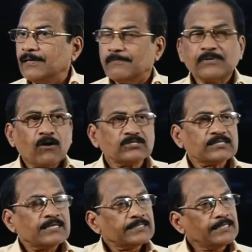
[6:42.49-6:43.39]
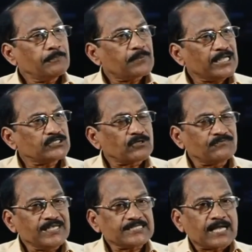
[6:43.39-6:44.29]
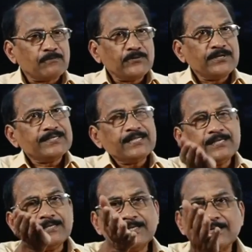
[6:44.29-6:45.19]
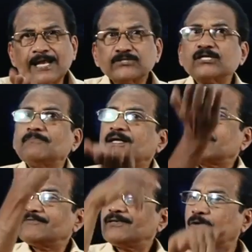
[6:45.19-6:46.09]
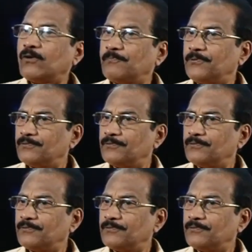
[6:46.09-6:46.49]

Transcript: because the price of this commodity in the international market will go up.